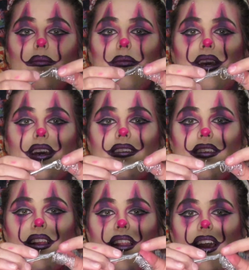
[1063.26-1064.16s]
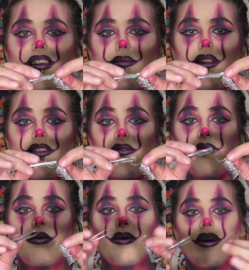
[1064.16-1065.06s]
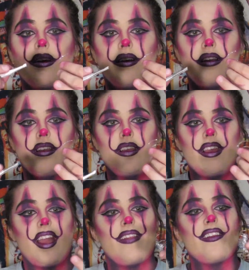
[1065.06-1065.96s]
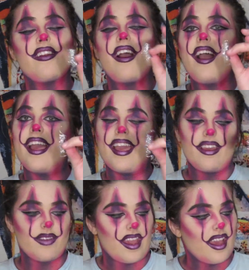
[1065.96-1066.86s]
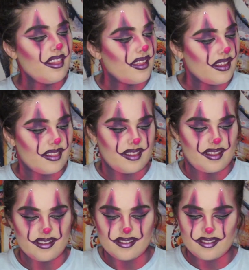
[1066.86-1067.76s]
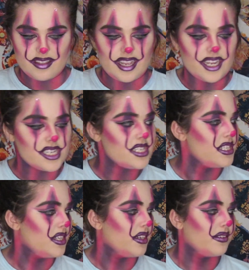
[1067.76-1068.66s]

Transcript: because it allows me to do more. And they're not heavy. I like these. I actually do.